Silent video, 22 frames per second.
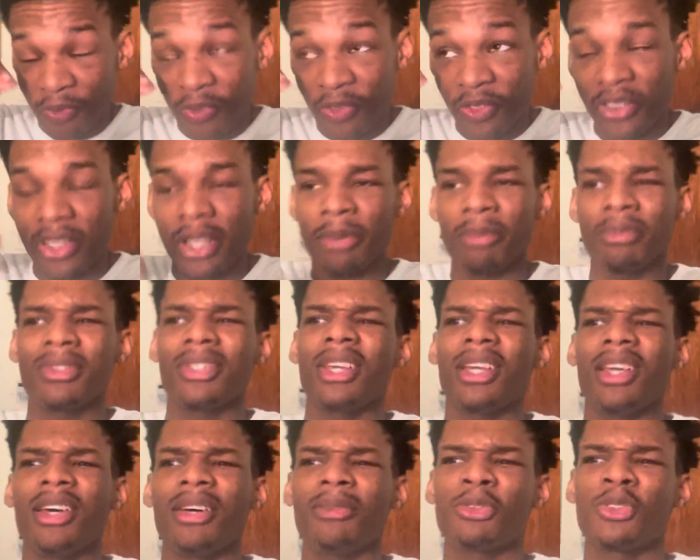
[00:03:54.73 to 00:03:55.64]
I'm
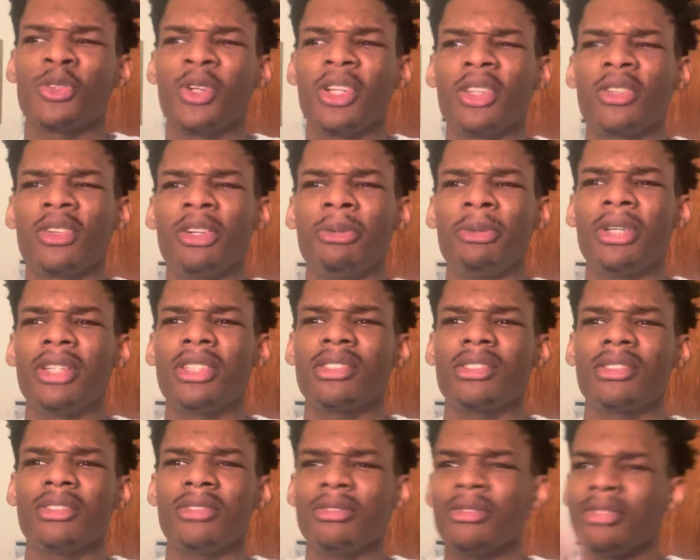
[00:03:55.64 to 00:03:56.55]
23, bitch.
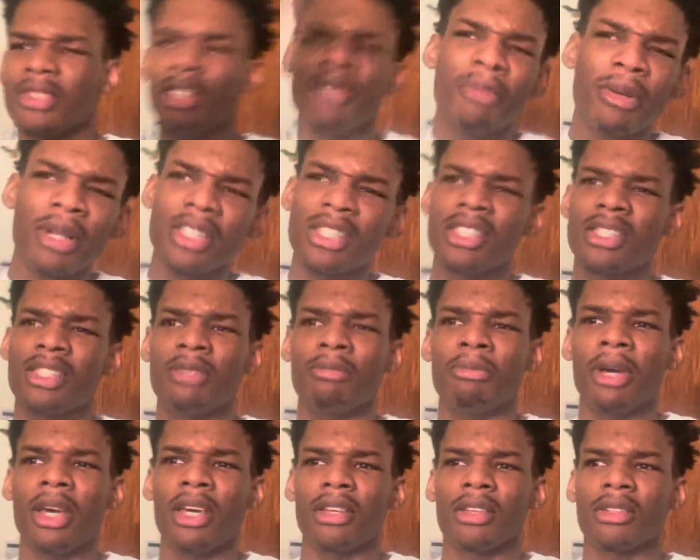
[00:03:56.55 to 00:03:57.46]
My shit
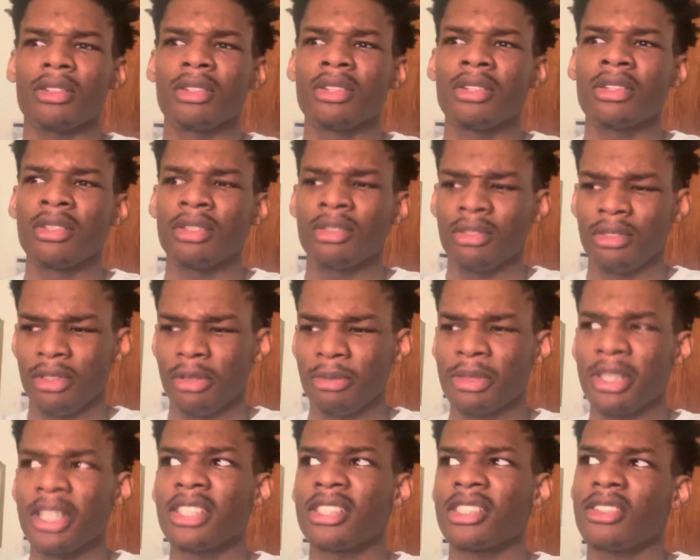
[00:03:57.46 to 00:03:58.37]
back. You know what
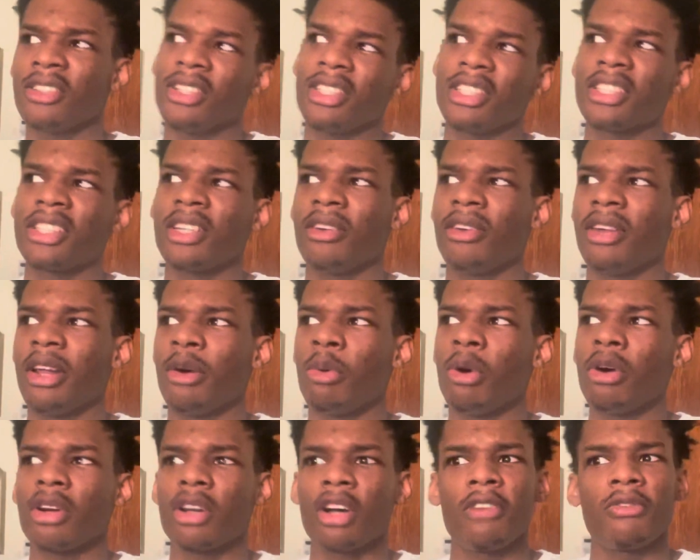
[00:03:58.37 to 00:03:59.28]
I'm saying? So then I
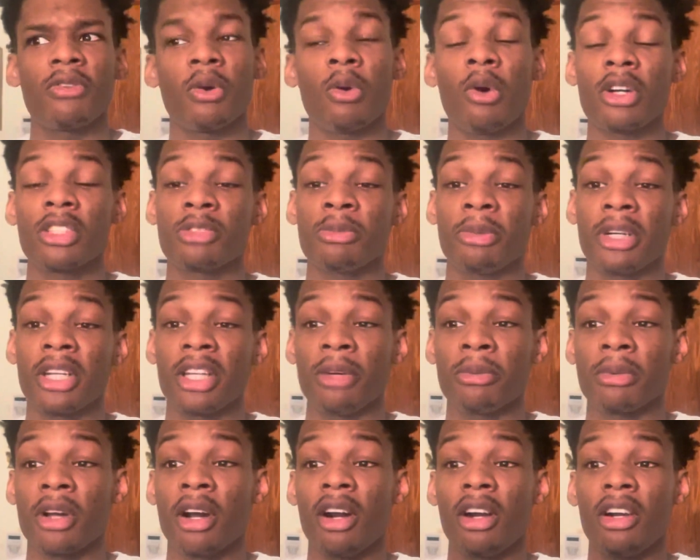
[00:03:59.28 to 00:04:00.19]
walk off and walk to my damn car